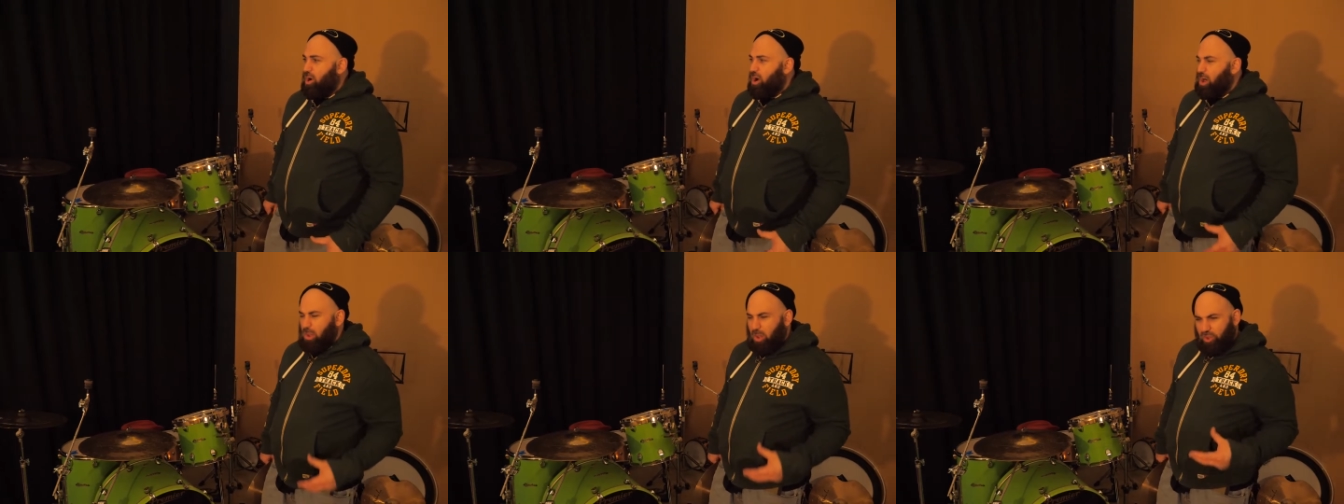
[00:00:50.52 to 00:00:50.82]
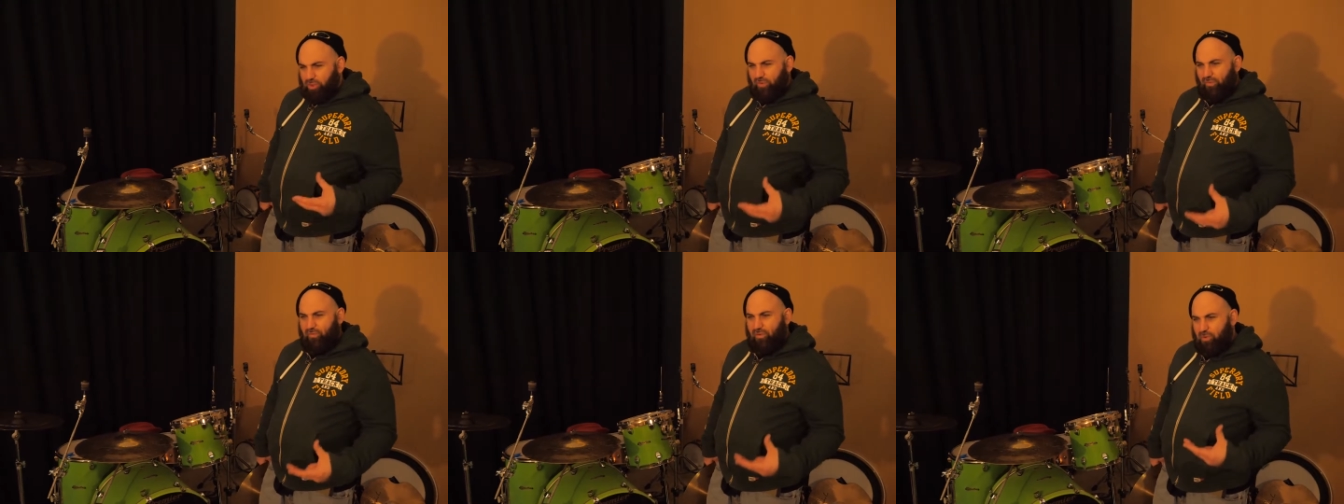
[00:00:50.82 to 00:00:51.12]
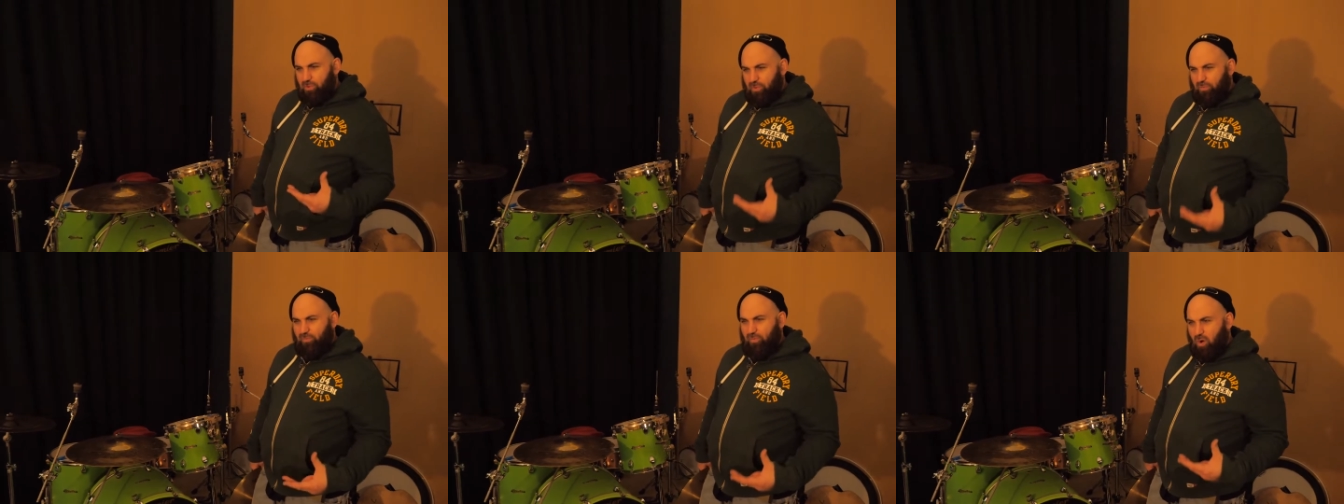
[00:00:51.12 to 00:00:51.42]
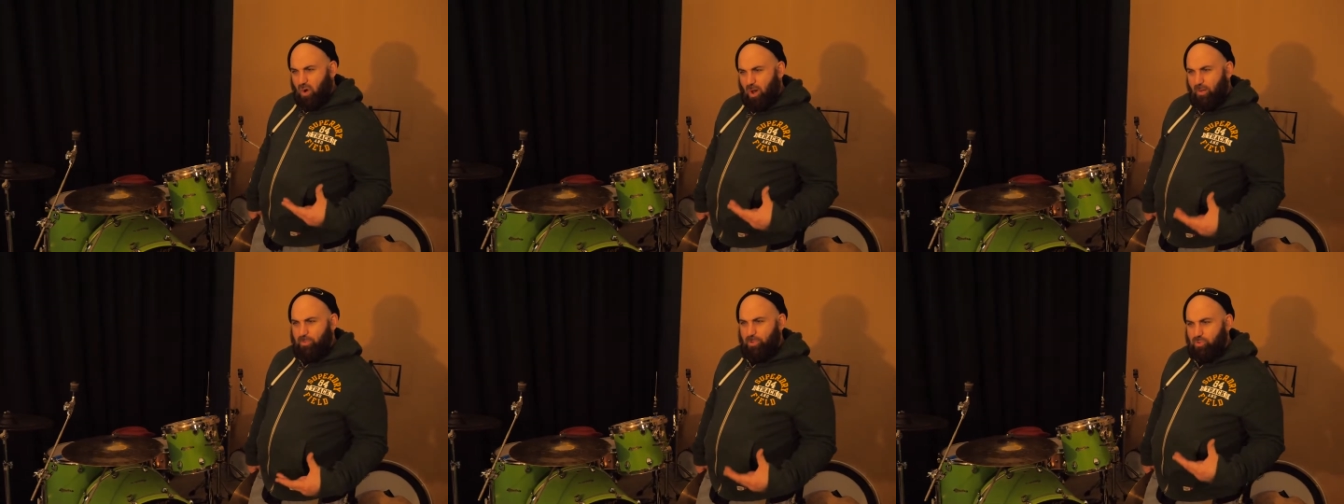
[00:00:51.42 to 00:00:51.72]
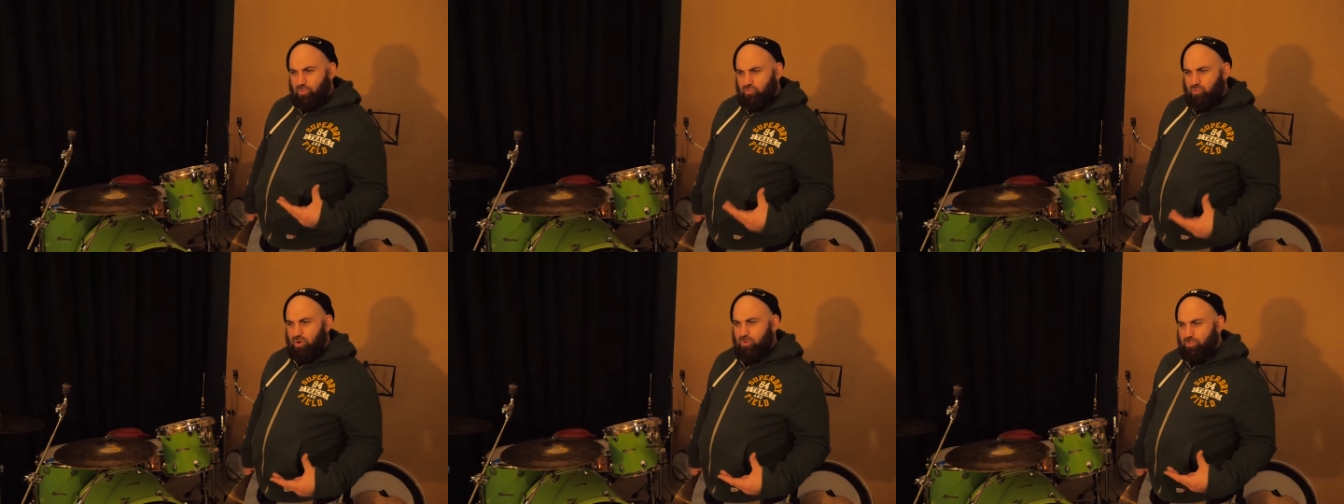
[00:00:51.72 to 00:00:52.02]
I like to feel the vibe of
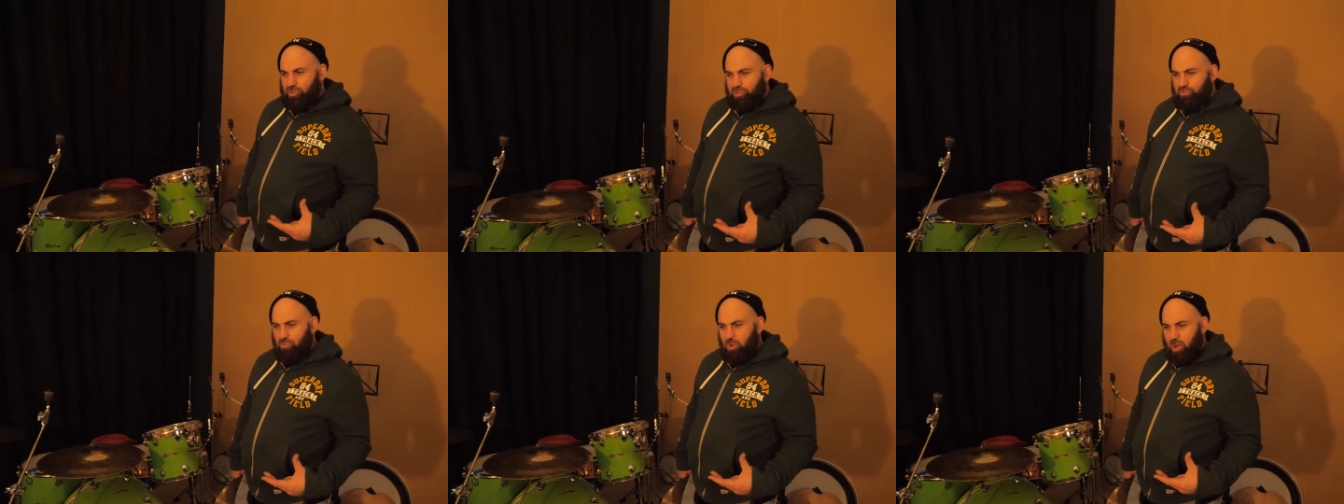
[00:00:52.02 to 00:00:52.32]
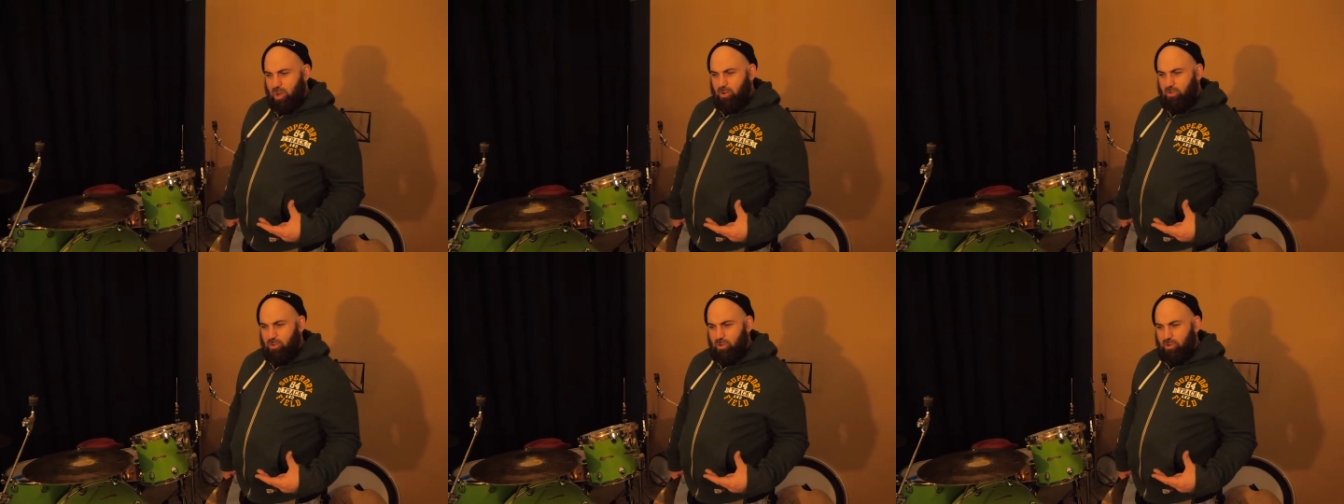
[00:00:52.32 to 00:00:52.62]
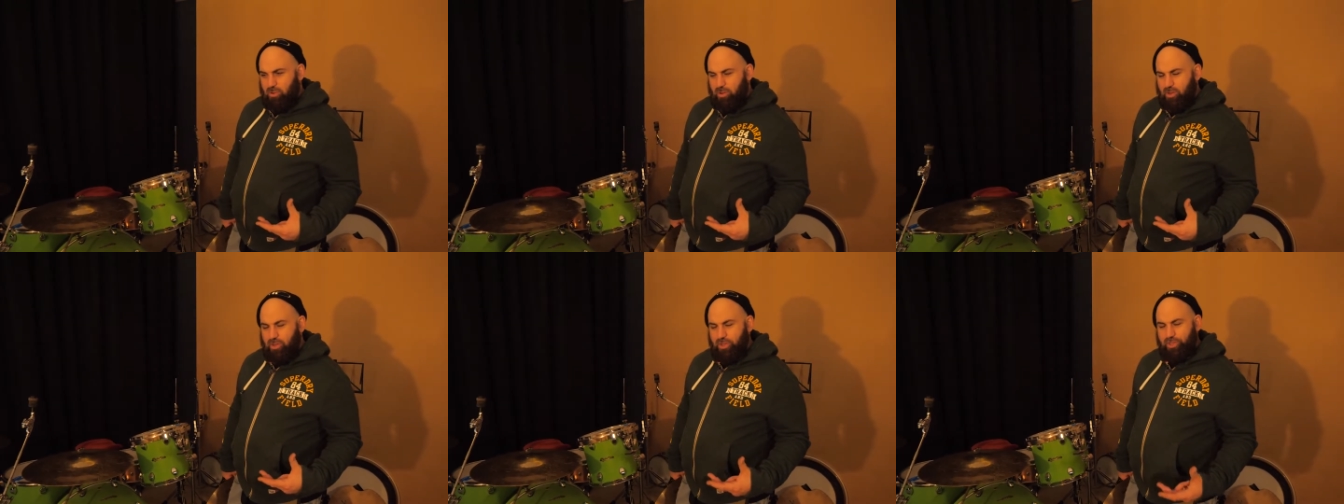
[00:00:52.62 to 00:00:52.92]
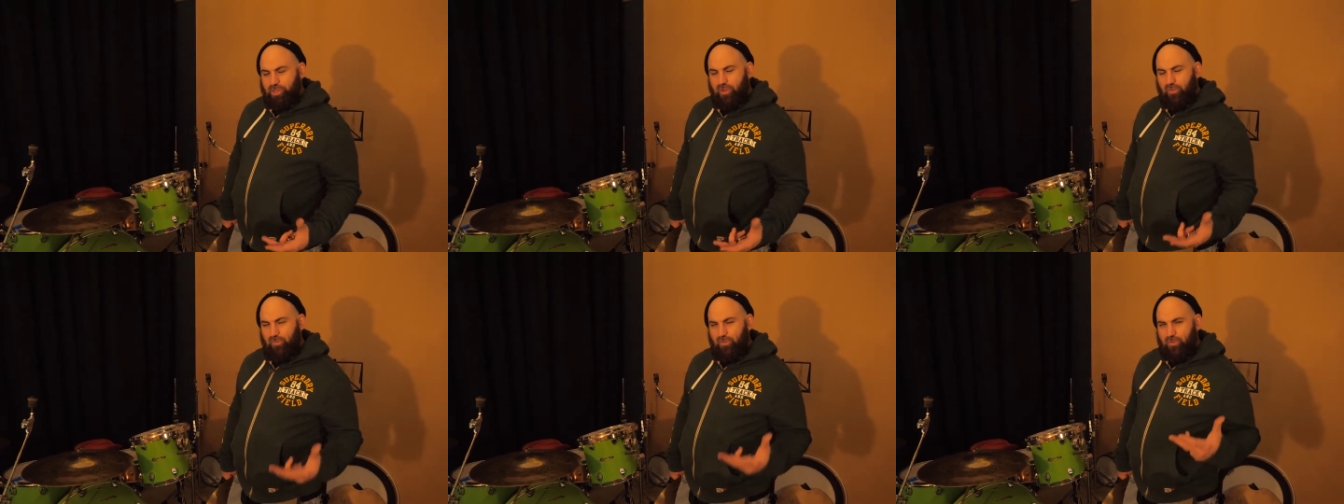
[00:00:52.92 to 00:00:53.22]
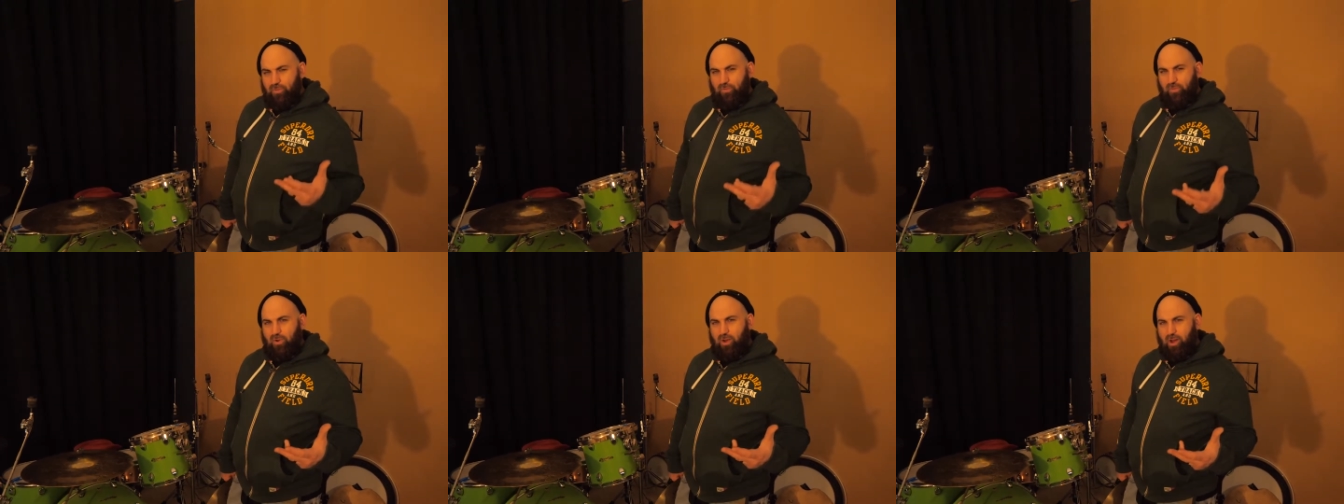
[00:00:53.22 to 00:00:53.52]
the room as well because if
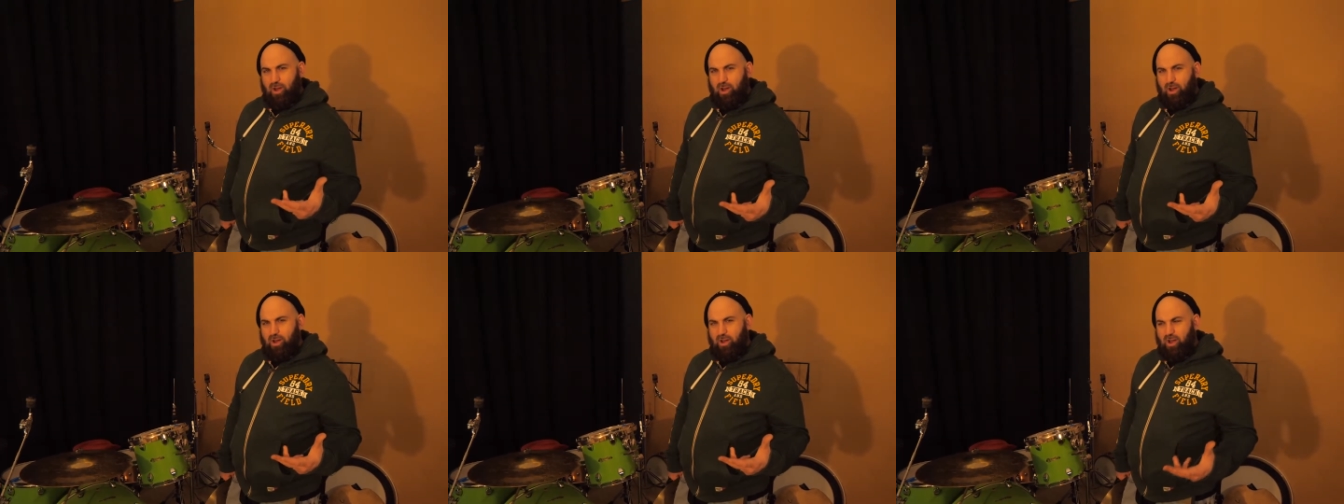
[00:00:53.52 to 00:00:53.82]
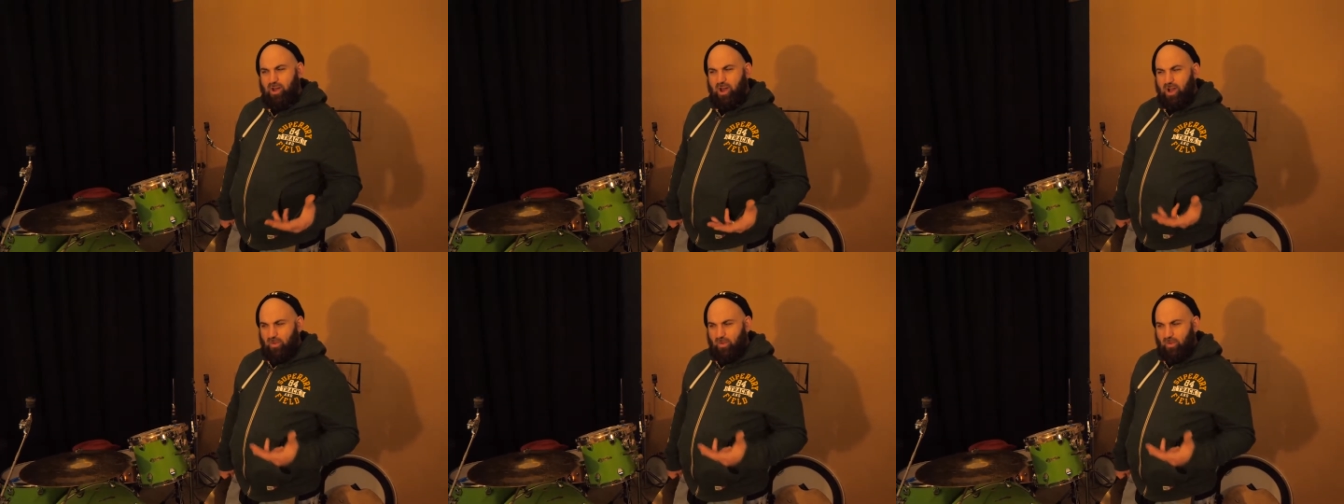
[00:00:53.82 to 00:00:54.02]
you've uh,